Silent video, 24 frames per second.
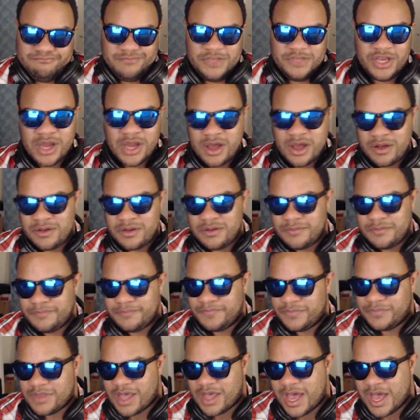And
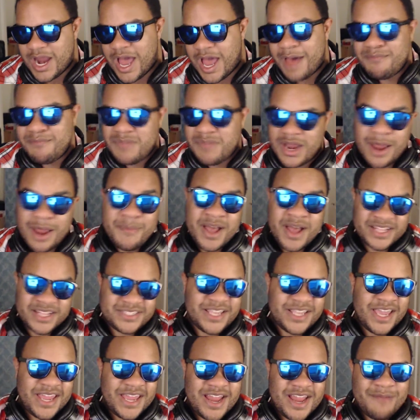I'm not
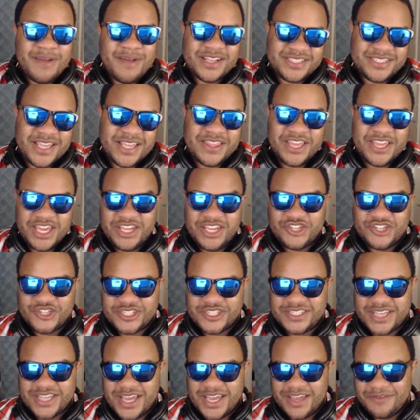saying that he
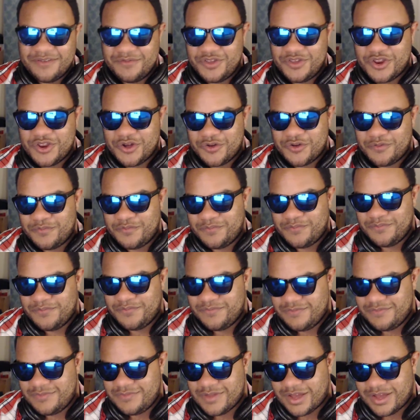should say, and
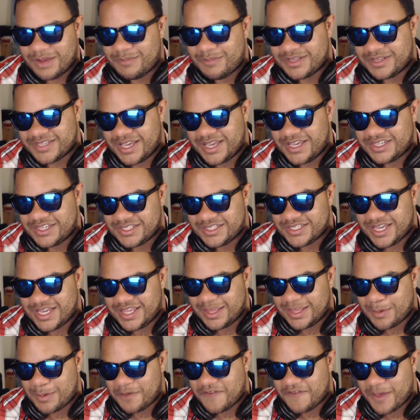I'm not saying he should say
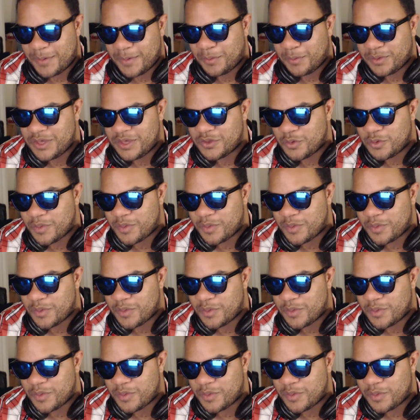anything about fat people either.